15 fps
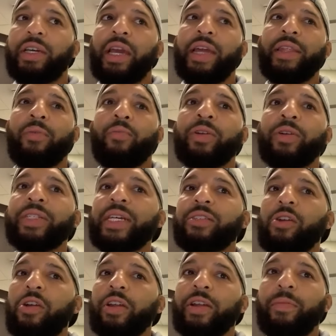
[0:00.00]
And then once I
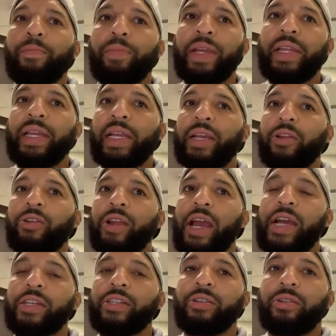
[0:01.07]
started competing
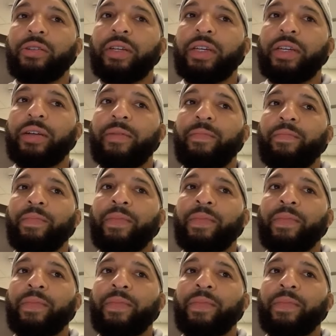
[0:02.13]
internationally,